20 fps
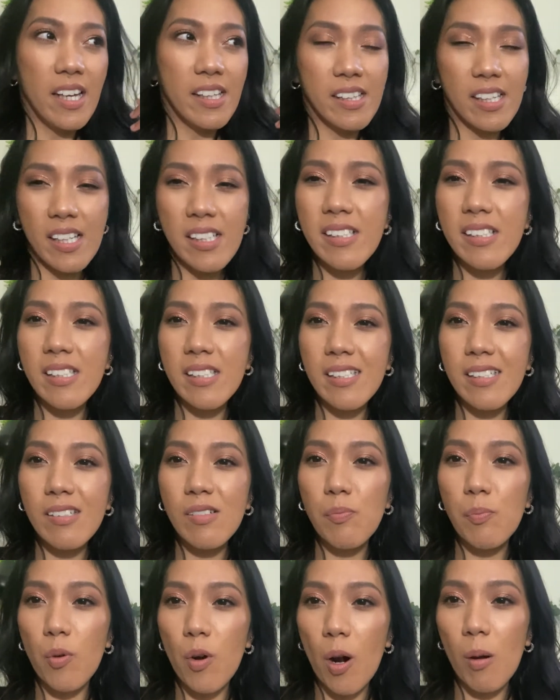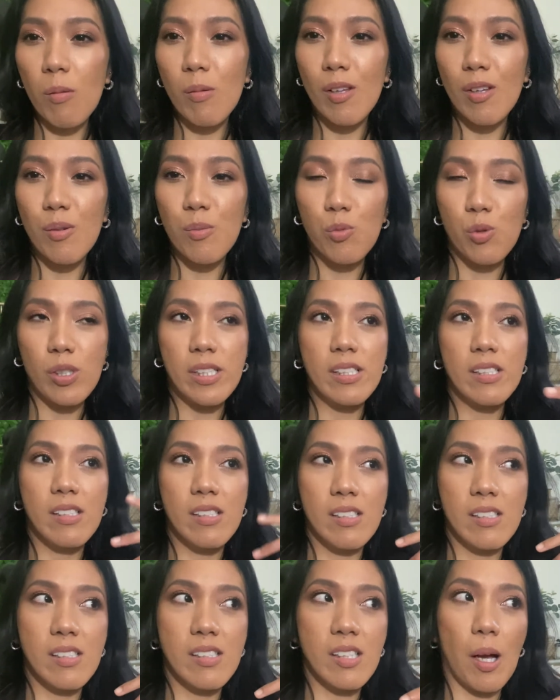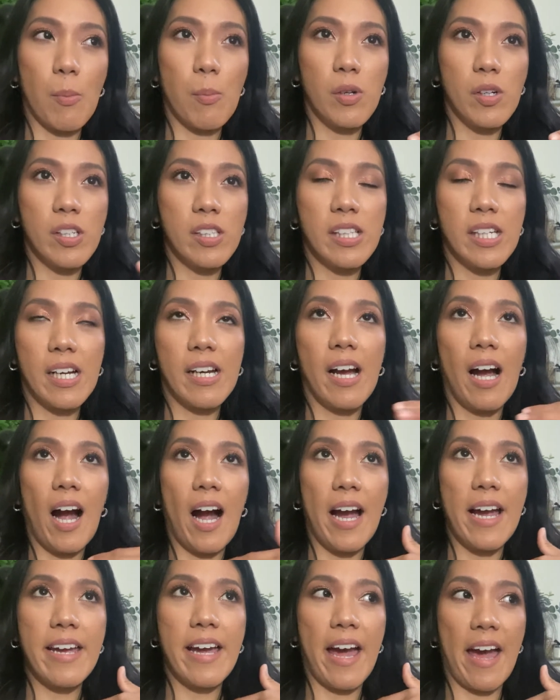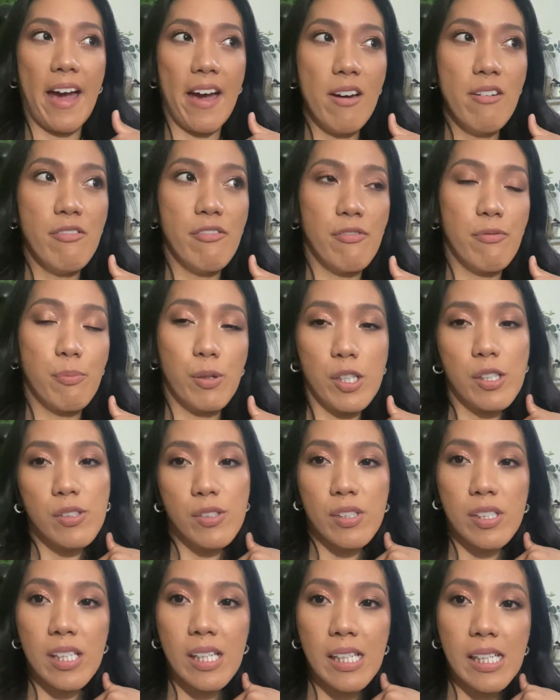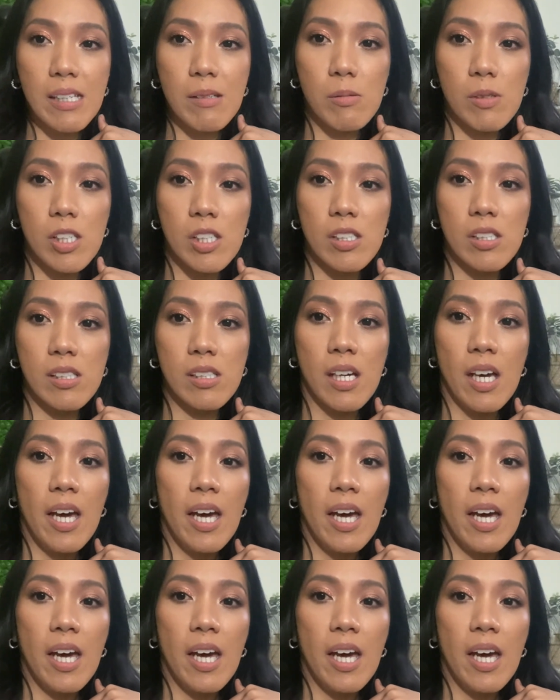That's the problem with summer that I have personally, because